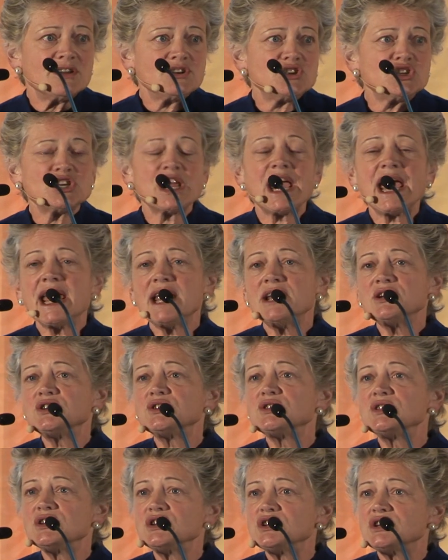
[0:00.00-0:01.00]

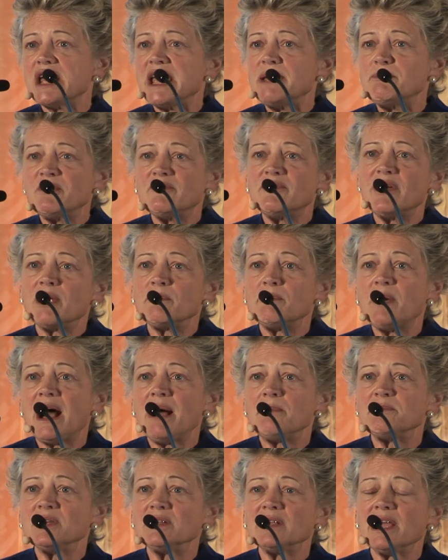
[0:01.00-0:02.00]
changed the shape of our
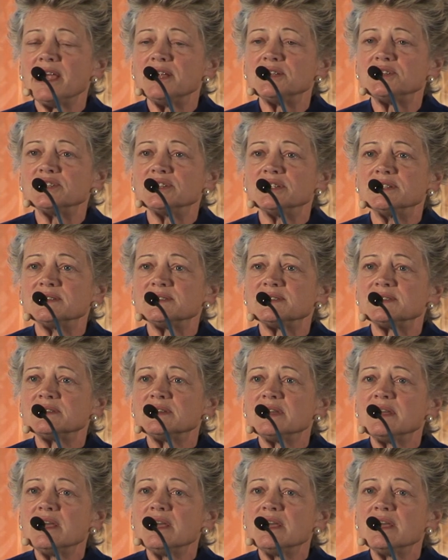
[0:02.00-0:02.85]
populations.